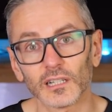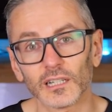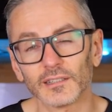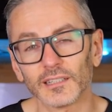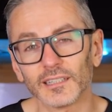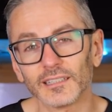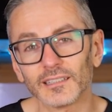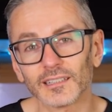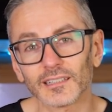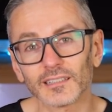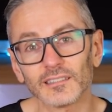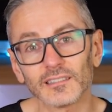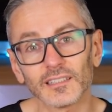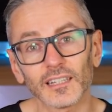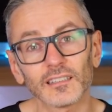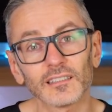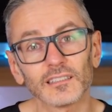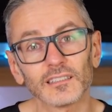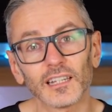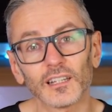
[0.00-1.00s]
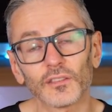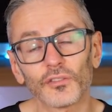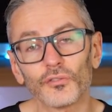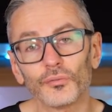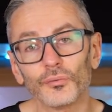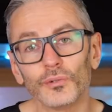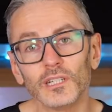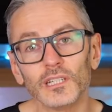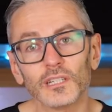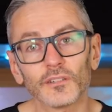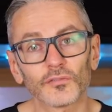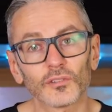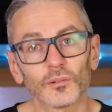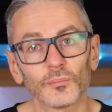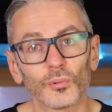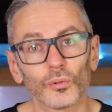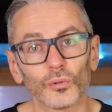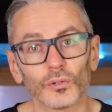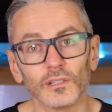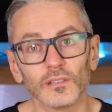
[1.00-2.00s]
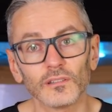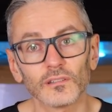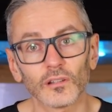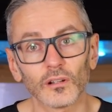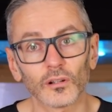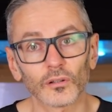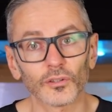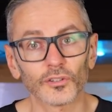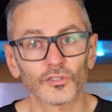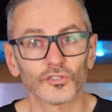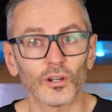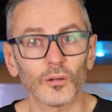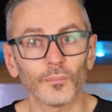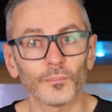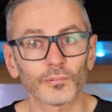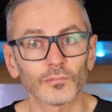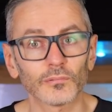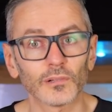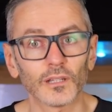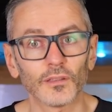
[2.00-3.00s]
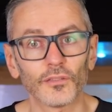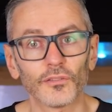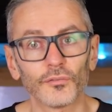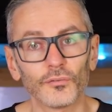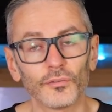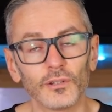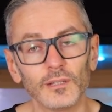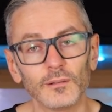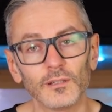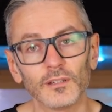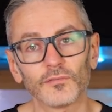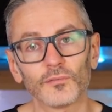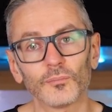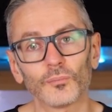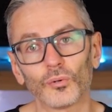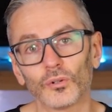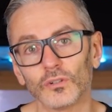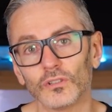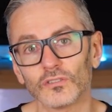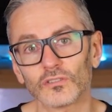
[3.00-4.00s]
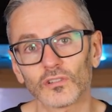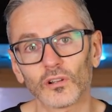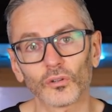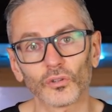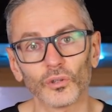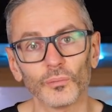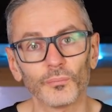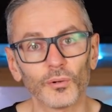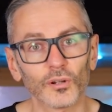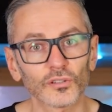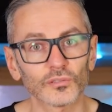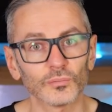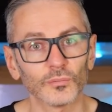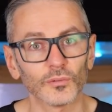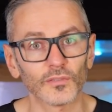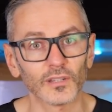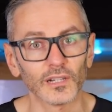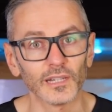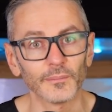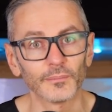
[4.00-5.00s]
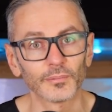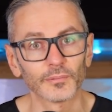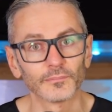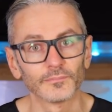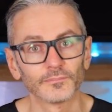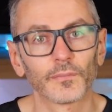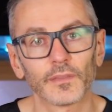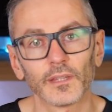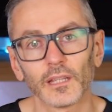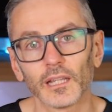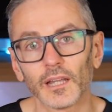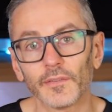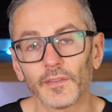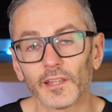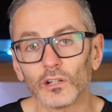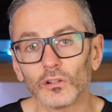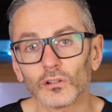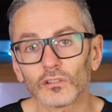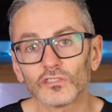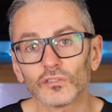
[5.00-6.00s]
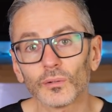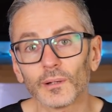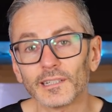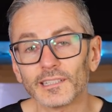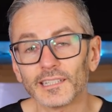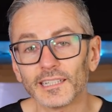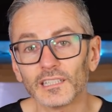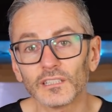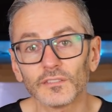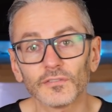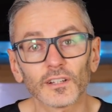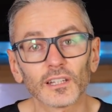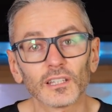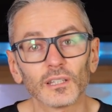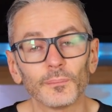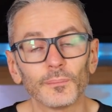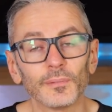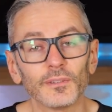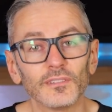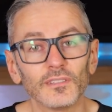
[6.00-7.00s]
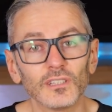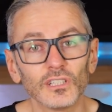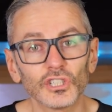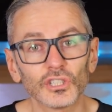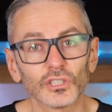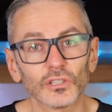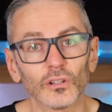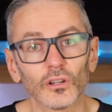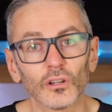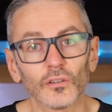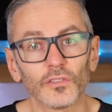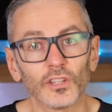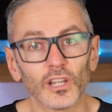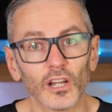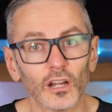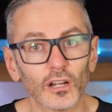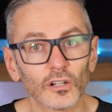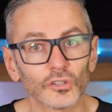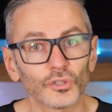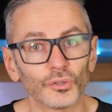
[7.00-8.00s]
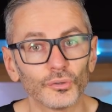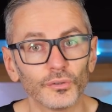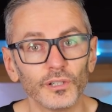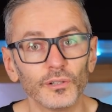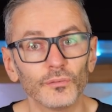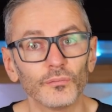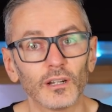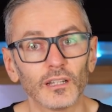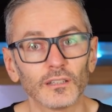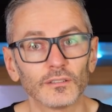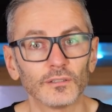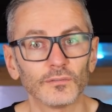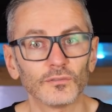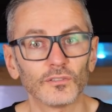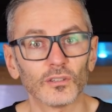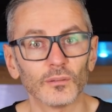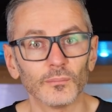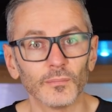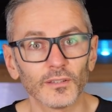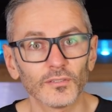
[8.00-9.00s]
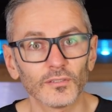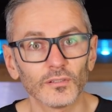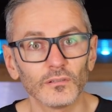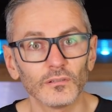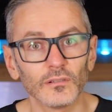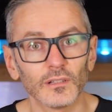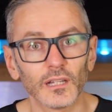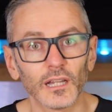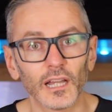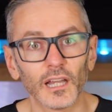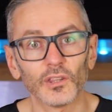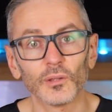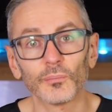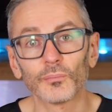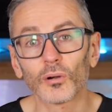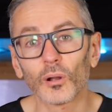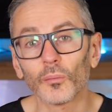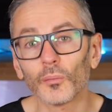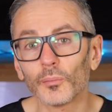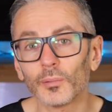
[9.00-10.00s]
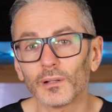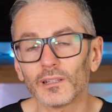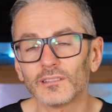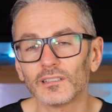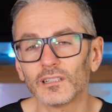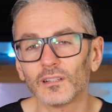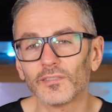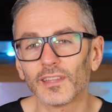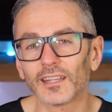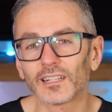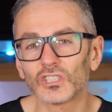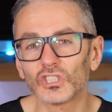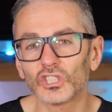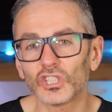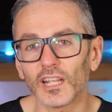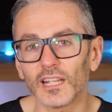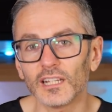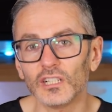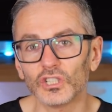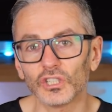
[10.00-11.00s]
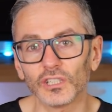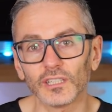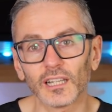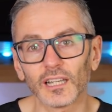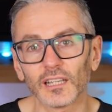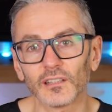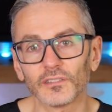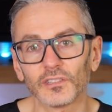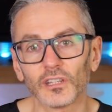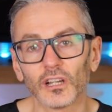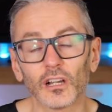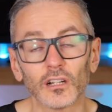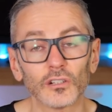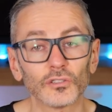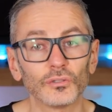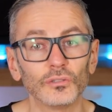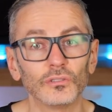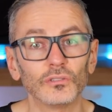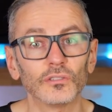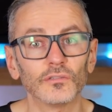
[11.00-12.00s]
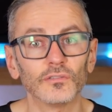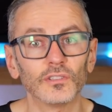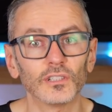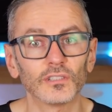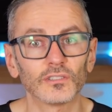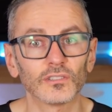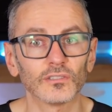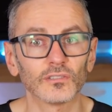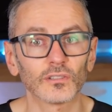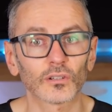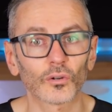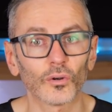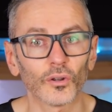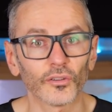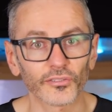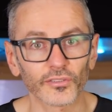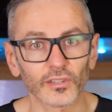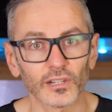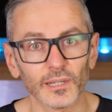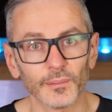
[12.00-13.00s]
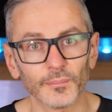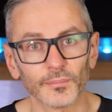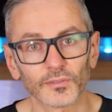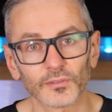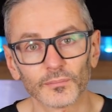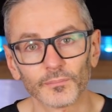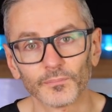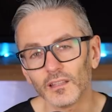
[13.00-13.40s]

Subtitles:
And they dissected at three different points along the top and three different points along the bottom of the lip. And then looked to identify the position of the artery relative to the muscle and the probability of that changing as the artery traverses across the lips.